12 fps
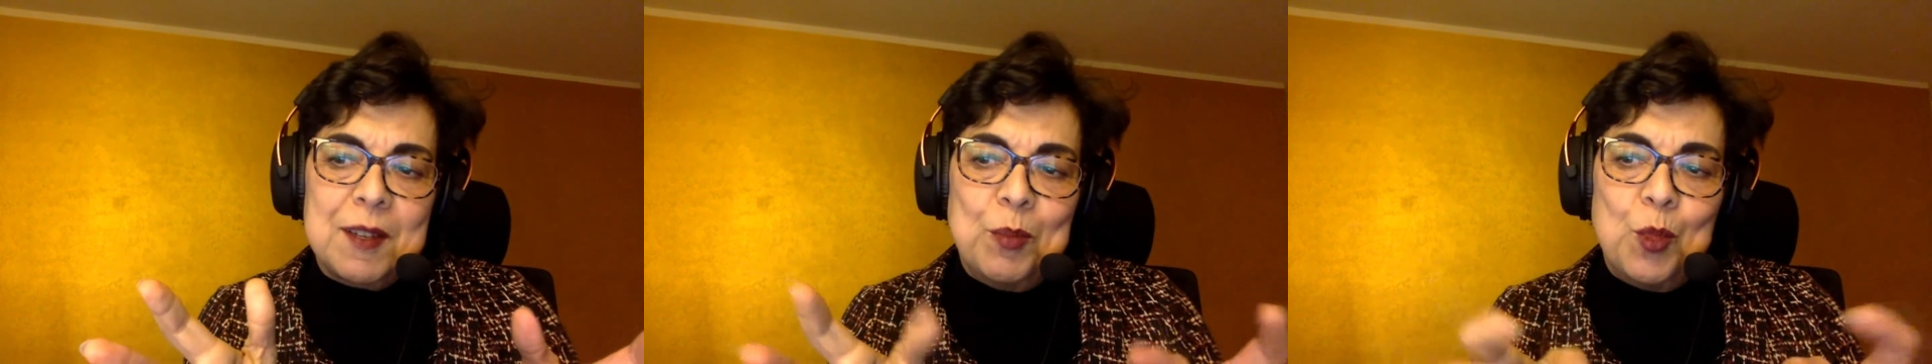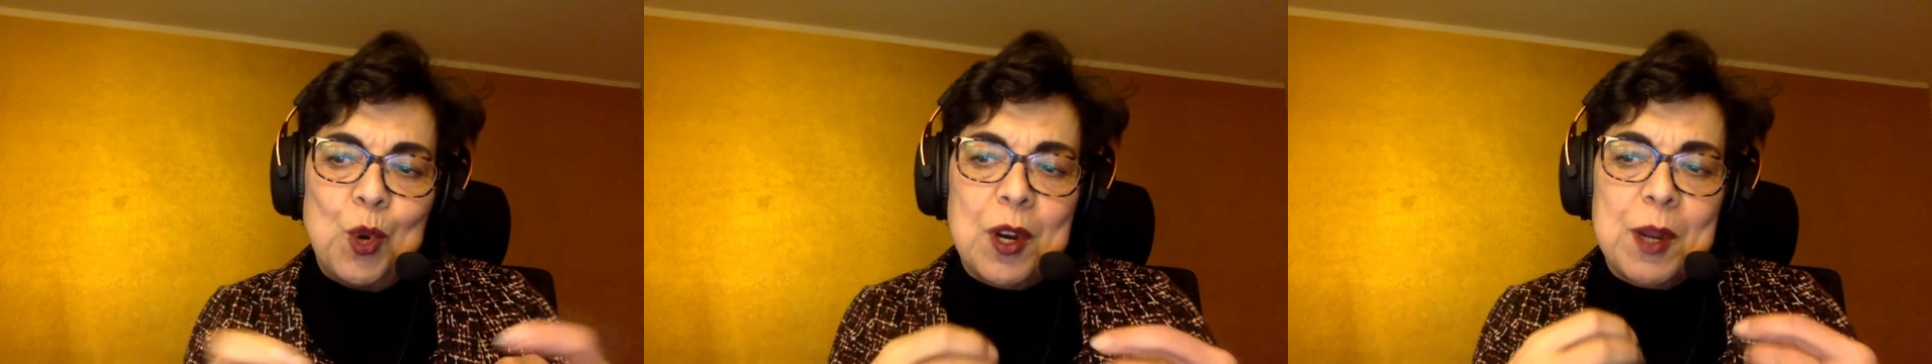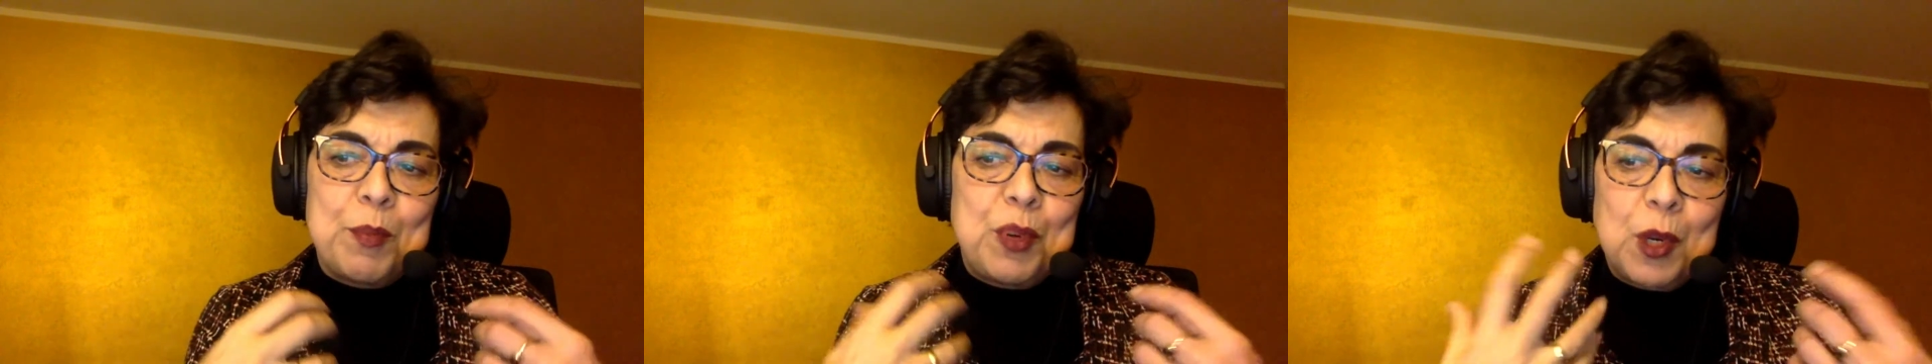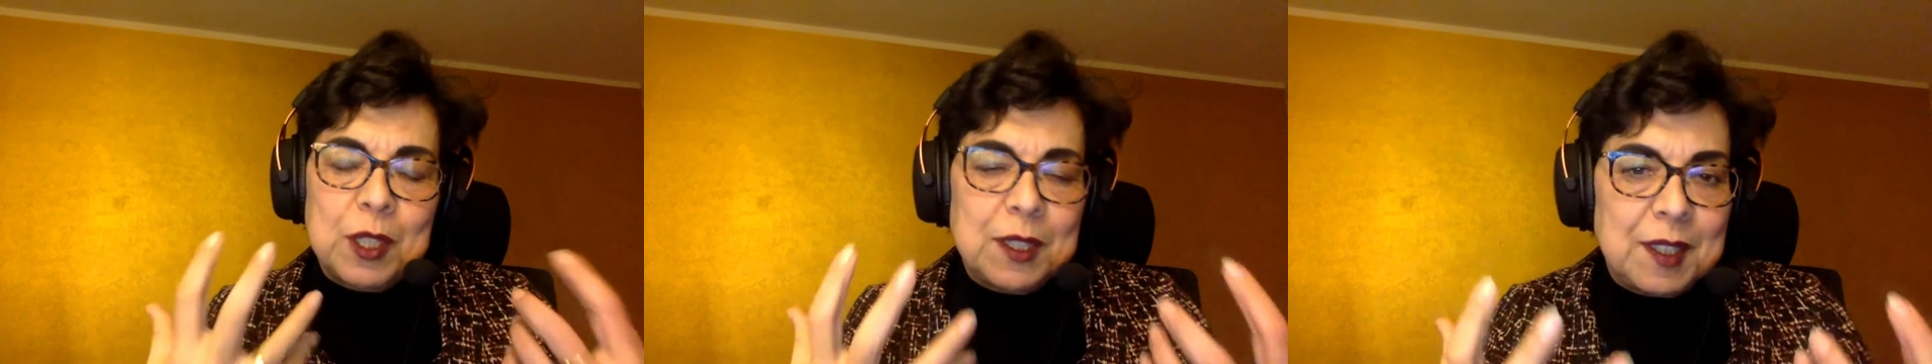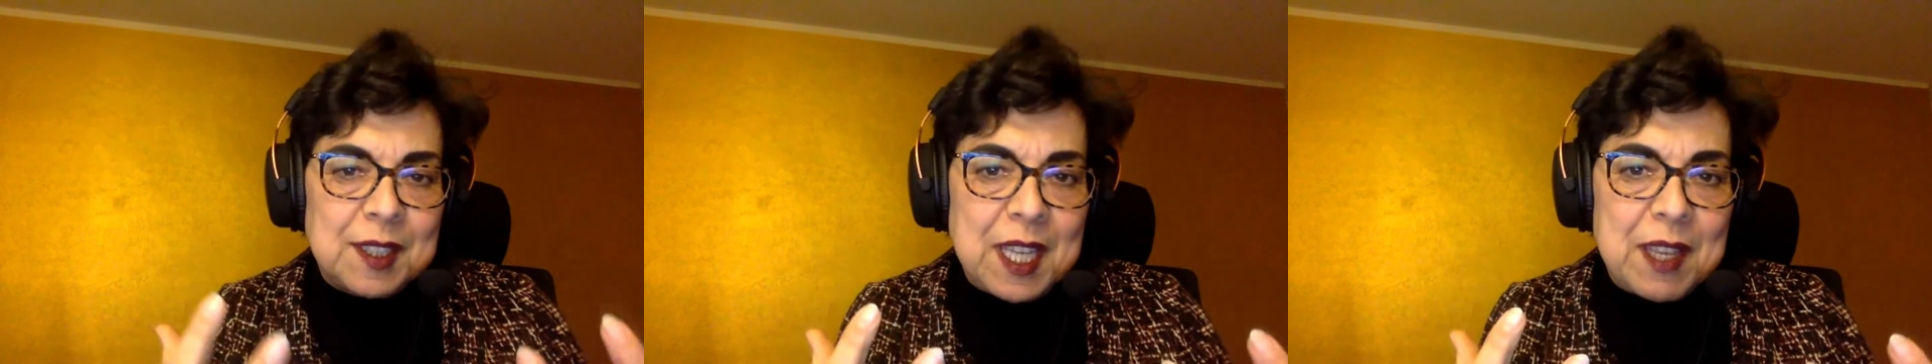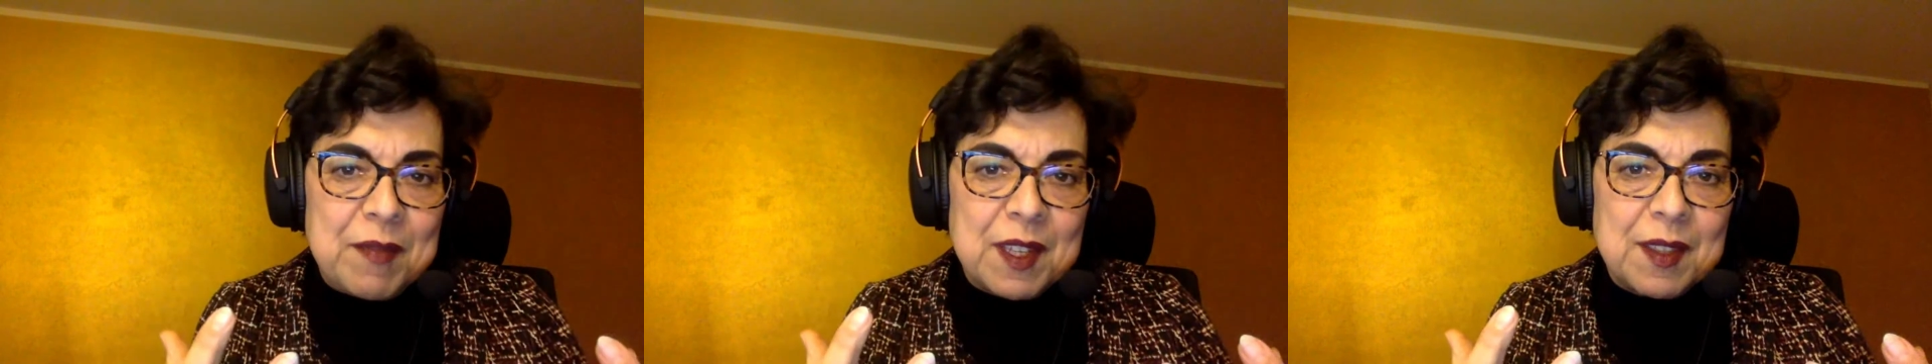more important
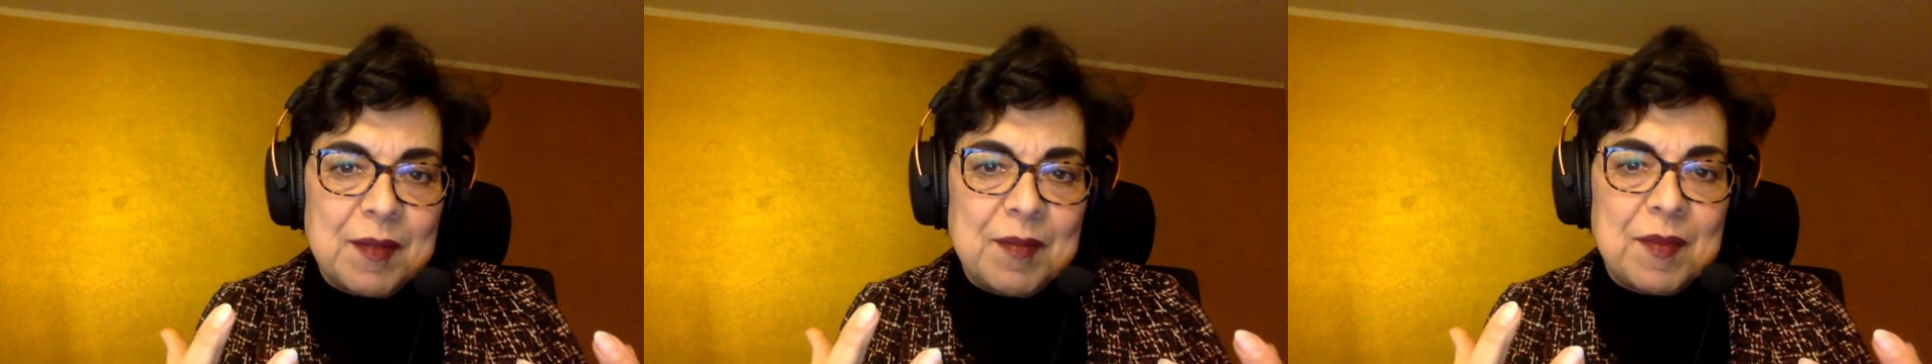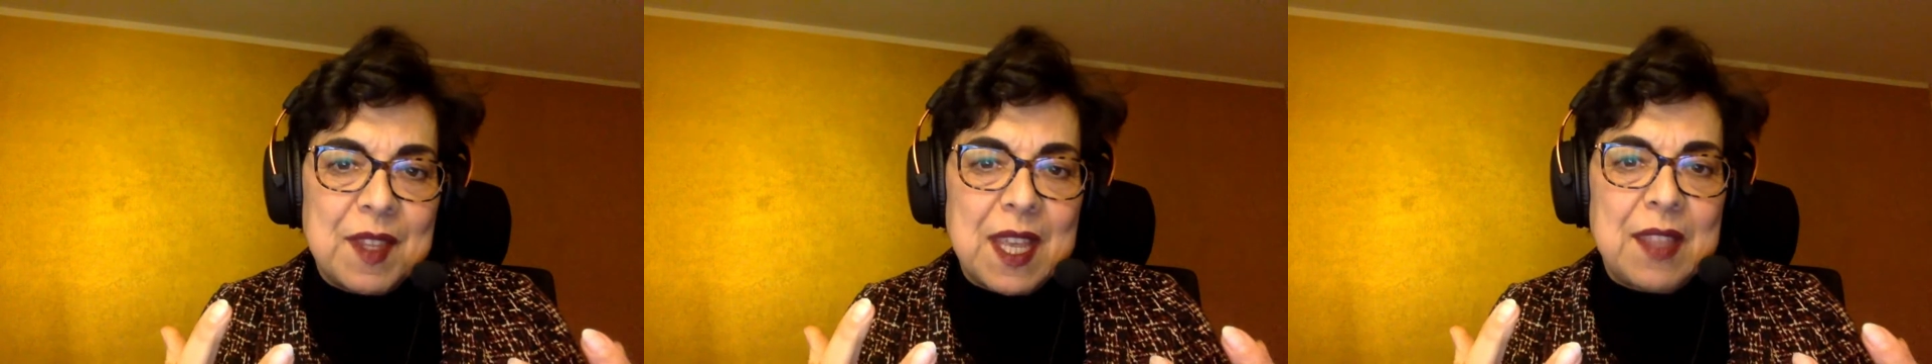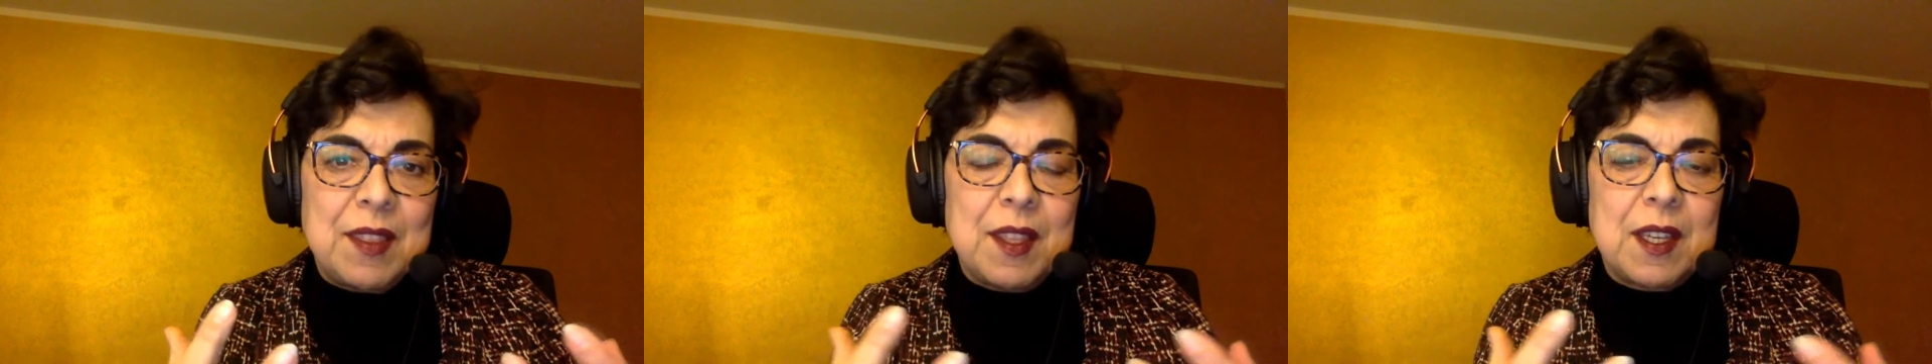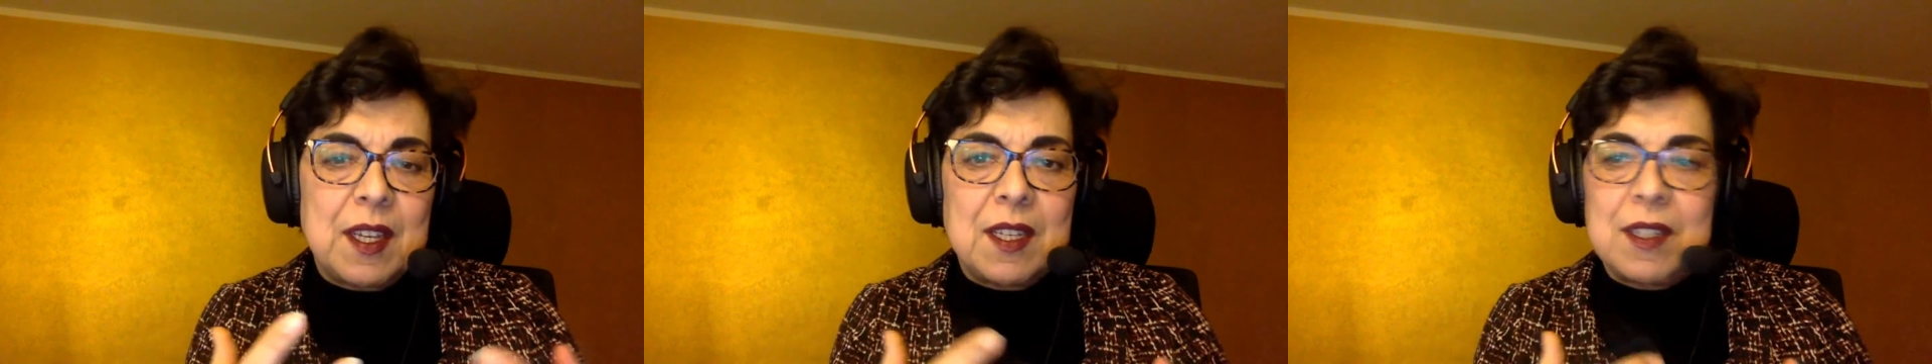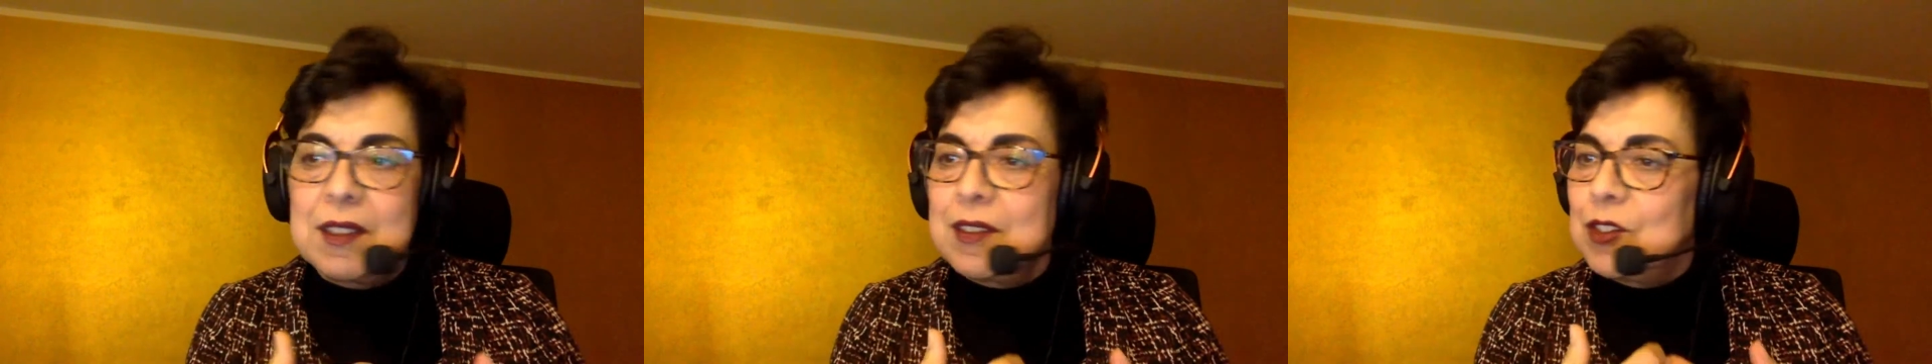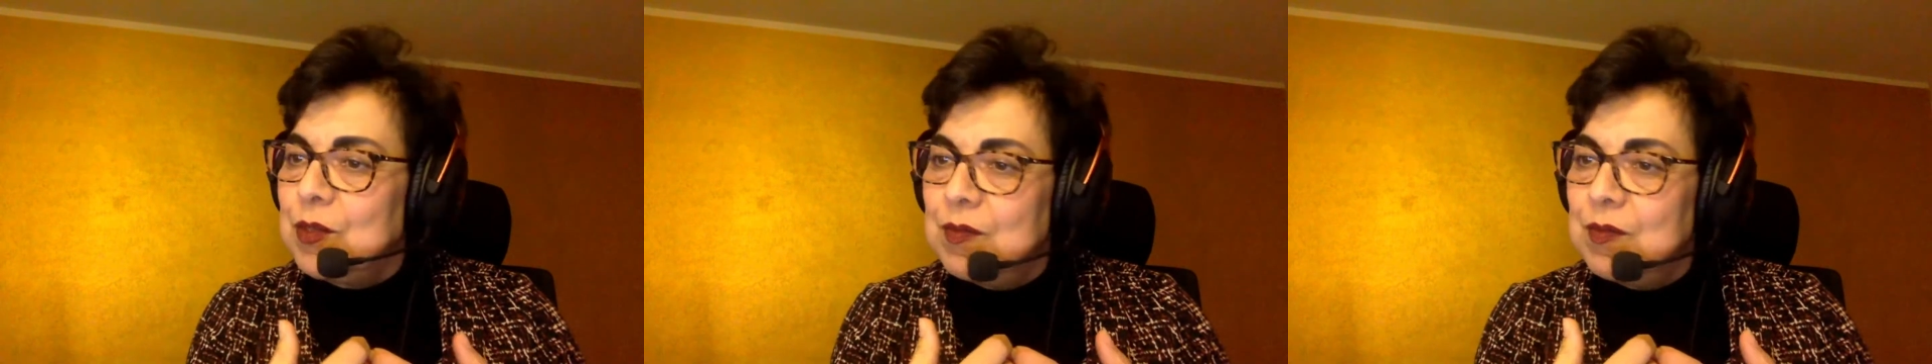even than the,